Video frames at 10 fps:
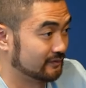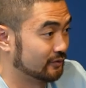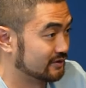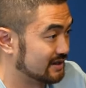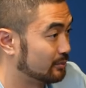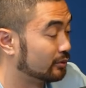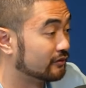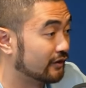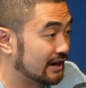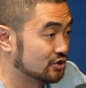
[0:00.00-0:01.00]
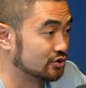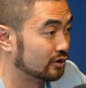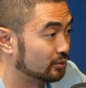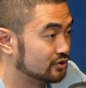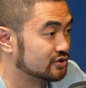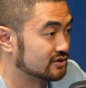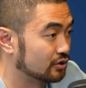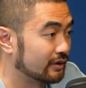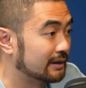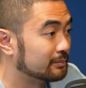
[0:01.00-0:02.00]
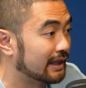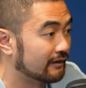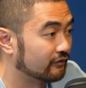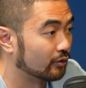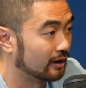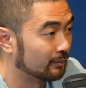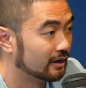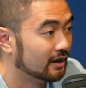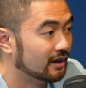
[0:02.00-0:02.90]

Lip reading: for example, with Fractional, which is a great platform.